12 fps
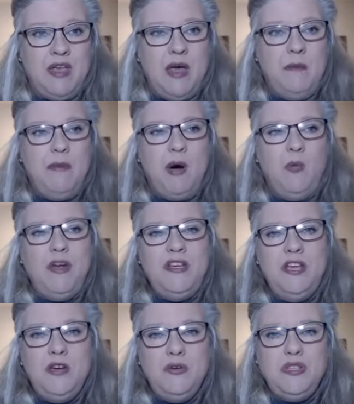but when
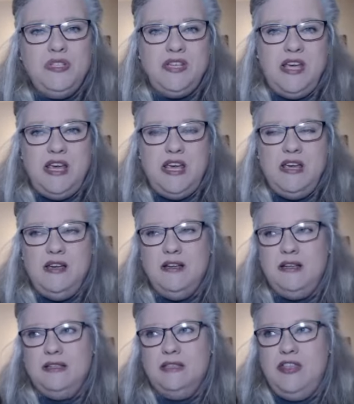you see
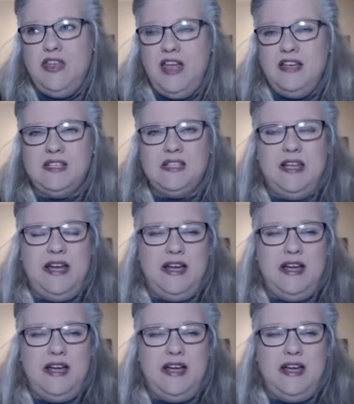things like